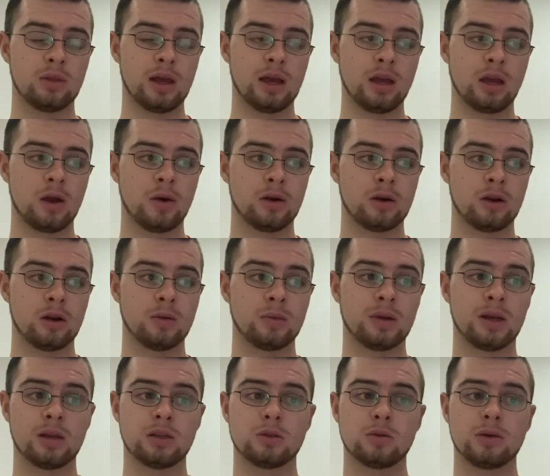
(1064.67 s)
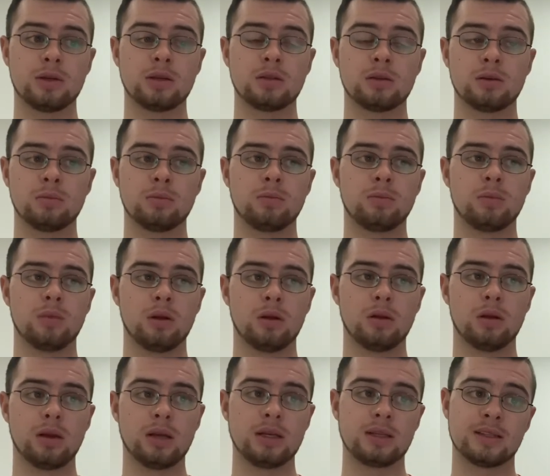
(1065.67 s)
they're going home next week to
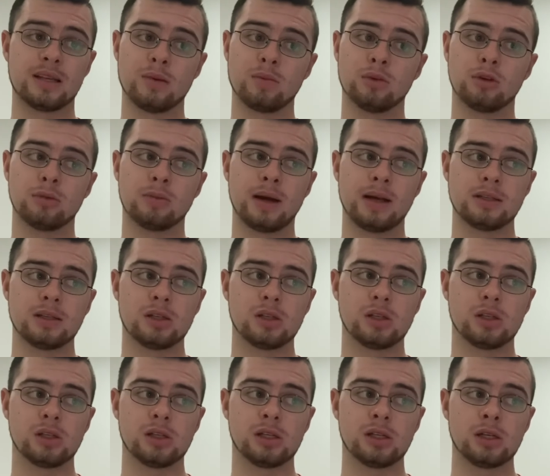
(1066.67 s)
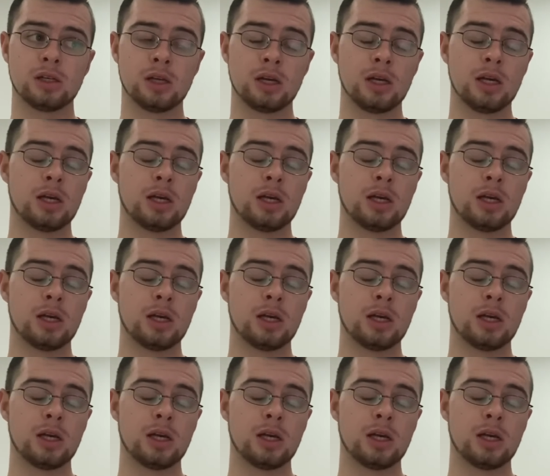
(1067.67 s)
Istanbul Basaksehir,